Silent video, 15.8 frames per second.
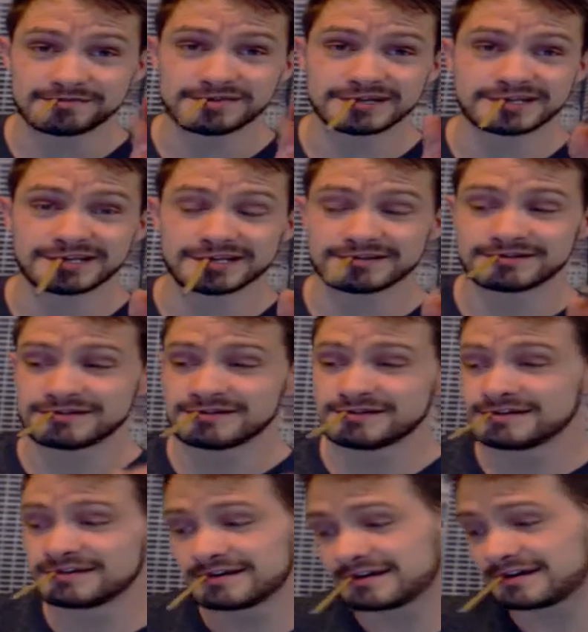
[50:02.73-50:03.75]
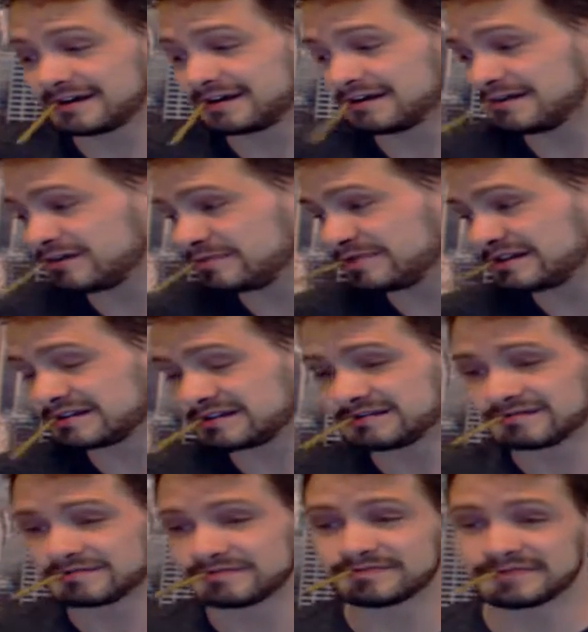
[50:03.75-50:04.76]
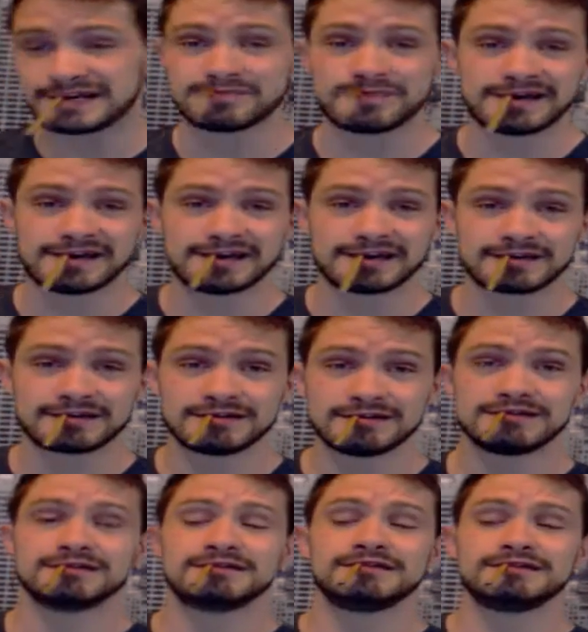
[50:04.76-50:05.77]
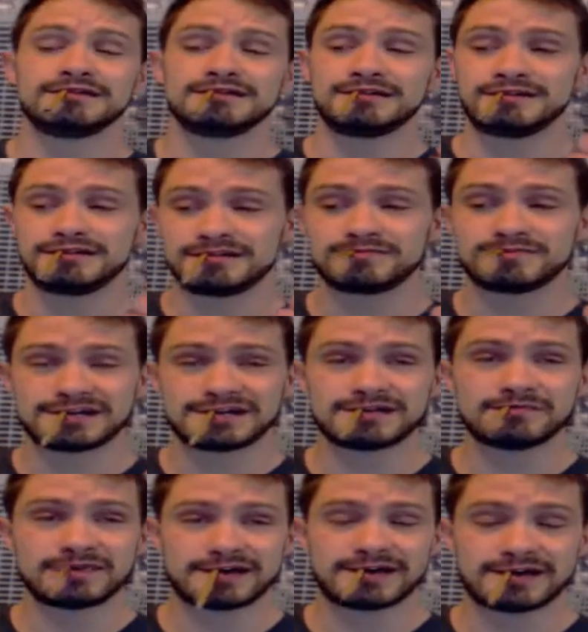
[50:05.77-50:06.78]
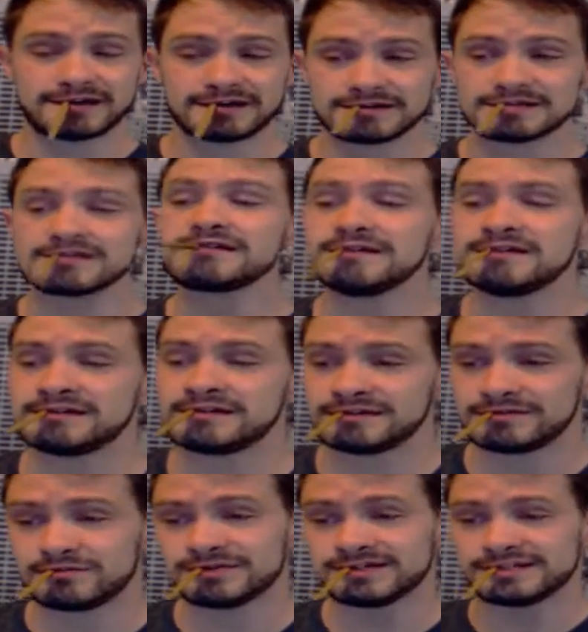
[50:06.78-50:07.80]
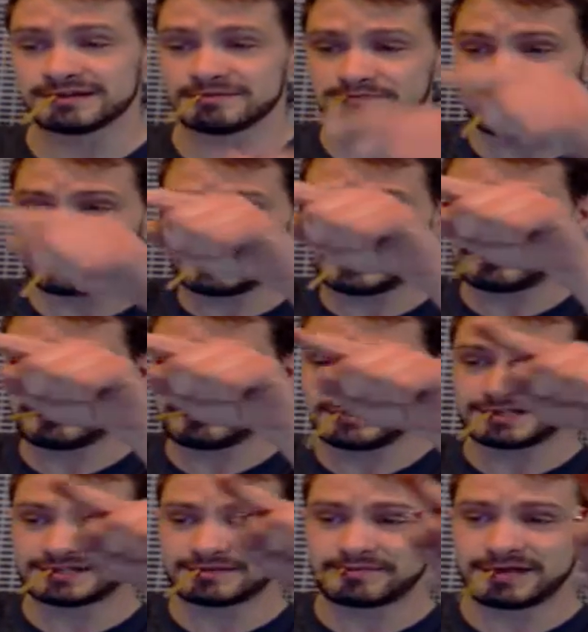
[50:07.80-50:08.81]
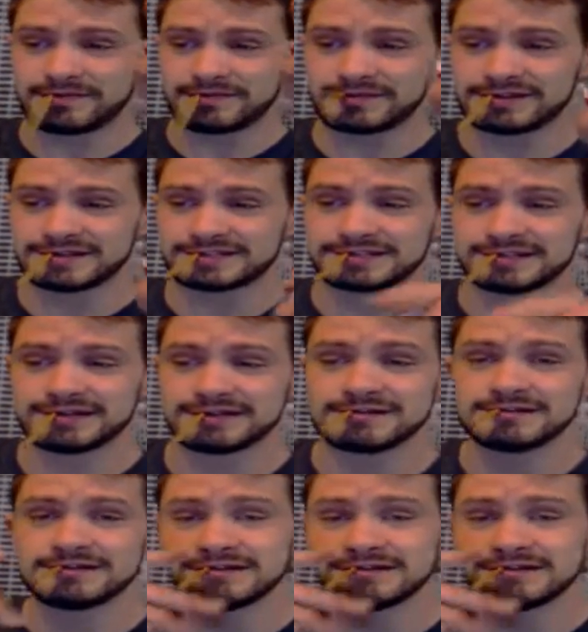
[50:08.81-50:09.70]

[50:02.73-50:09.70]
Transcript: Michigan. I opened my bag. In my bag was a big piece of paper that said,